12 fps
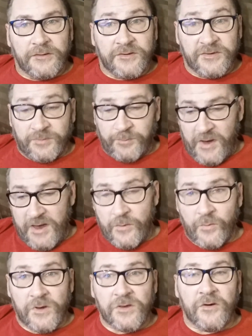
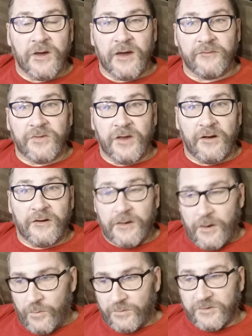Despite what you have
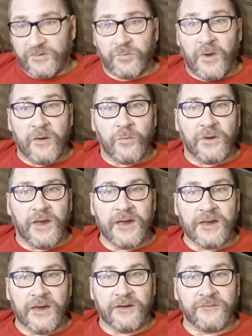there and despite what
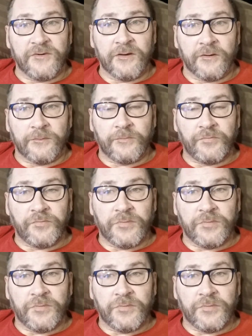I have here.